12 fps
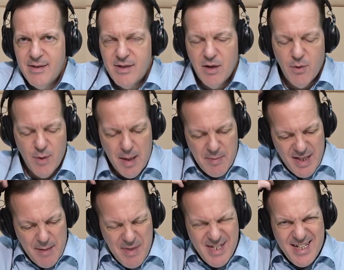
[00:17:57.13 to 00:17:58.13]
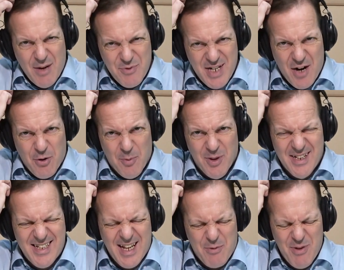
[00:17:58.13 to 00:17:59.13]
So, I mean, that may sound terrible.
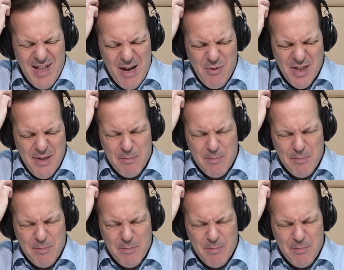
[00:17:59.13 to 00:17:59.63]
It's like, well, how can the